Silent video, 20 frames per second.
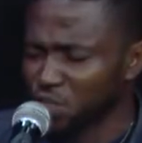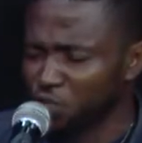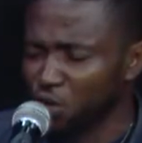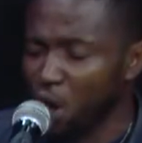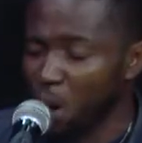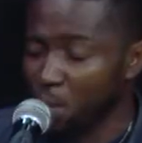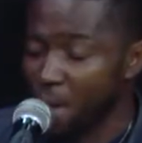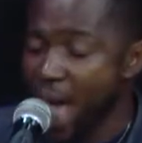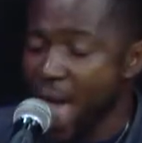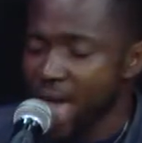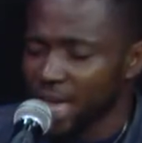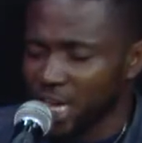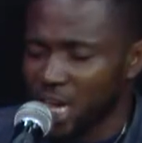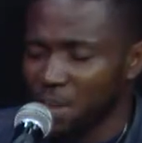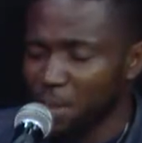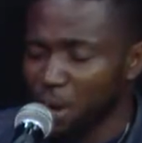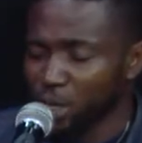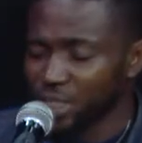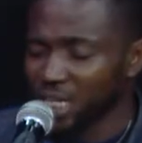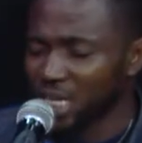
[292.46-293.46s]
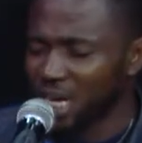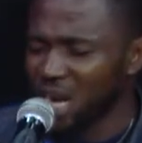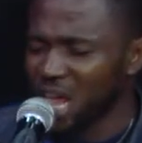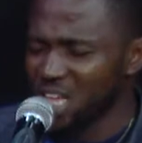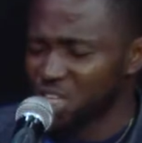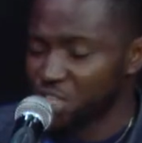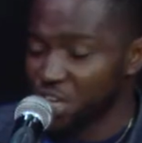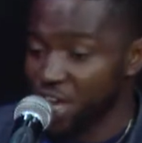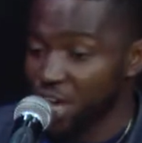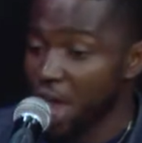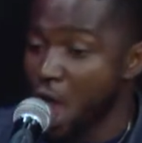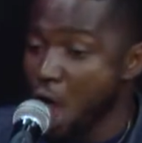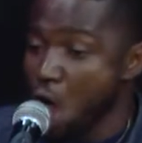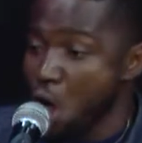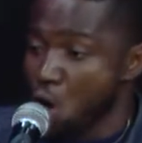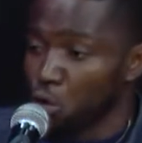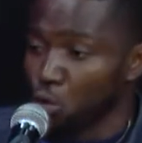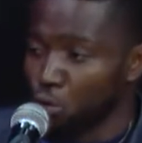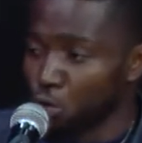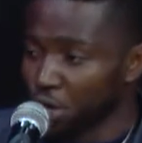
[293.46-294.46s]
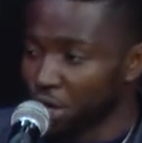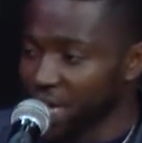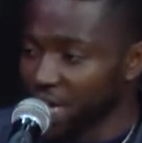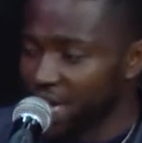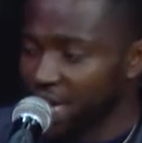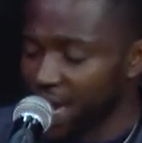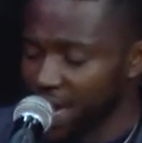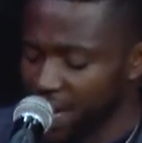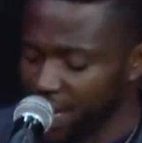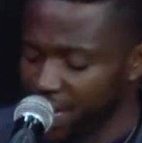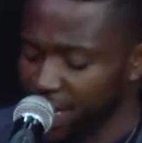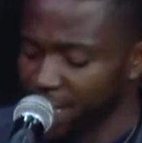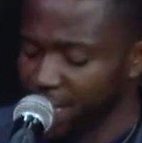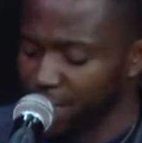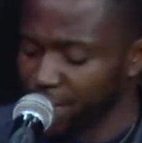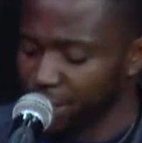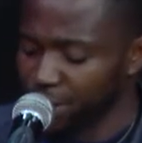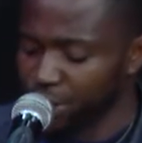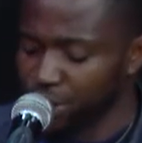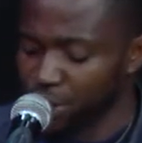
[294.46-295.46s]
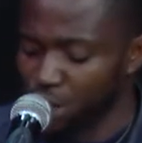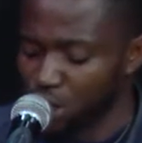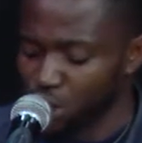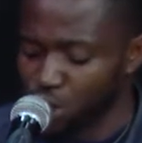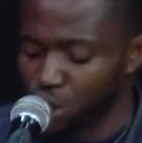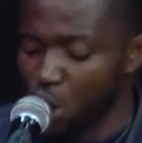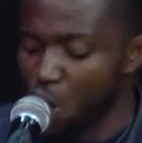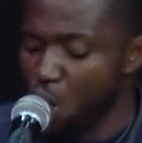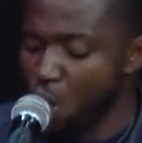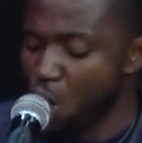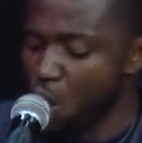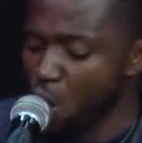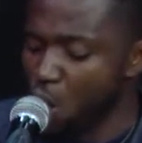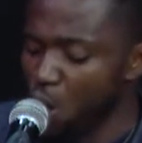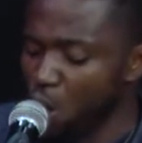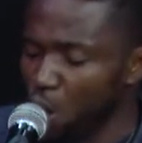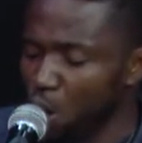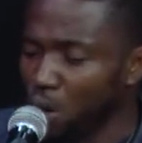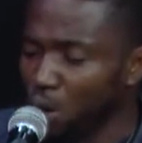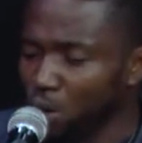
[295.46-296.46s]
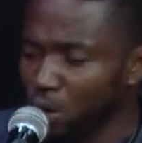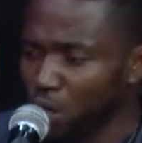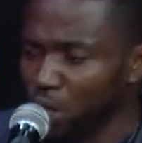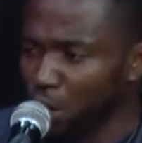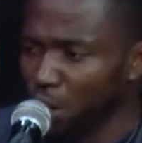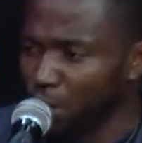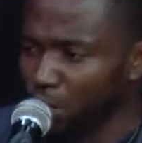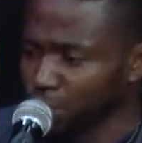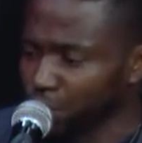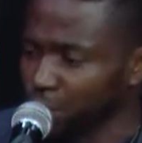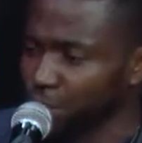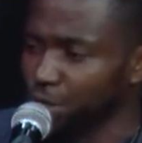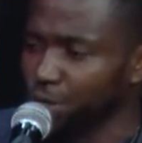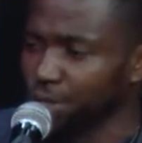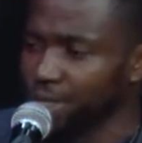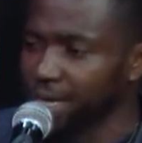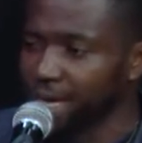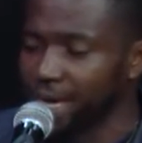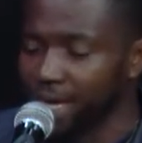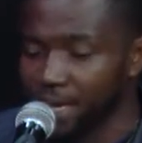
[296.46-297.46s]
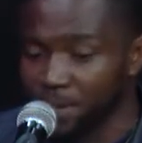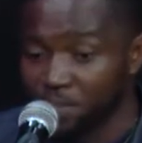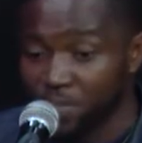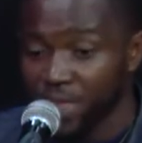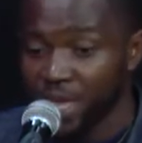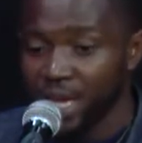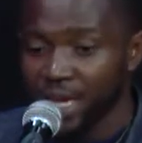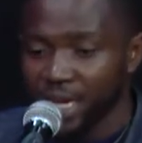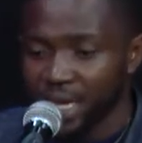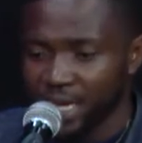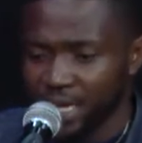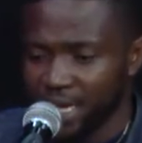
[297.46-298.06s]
from. Come on, declare, say, we cannot call on your name